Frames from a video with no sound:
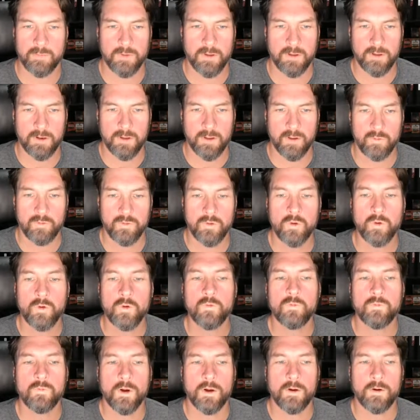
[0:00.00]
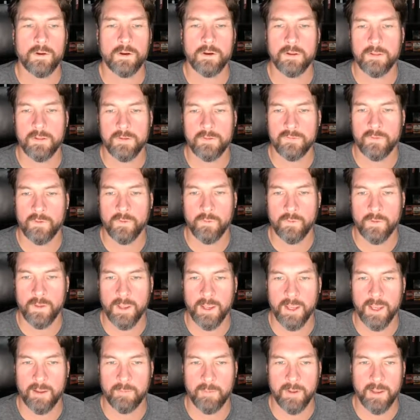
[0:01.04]
I'm not going to go too far into this whole
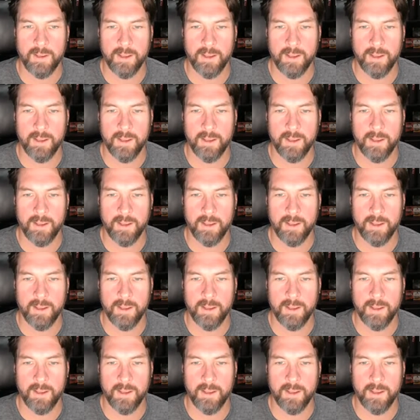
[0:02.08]
game.